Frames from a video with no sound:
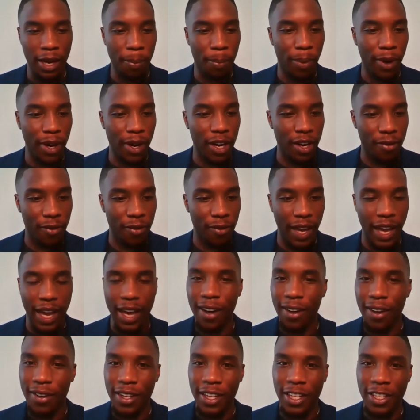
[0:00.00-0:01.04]
But in
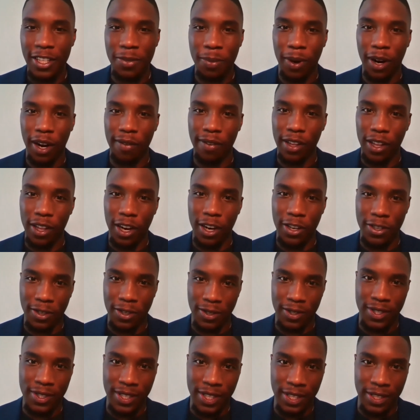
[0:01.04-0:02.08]
reality, it's part of a larger
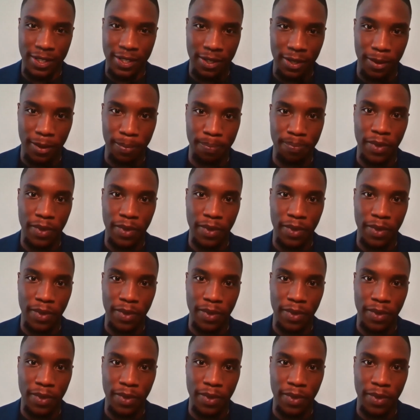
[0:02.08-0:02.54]
system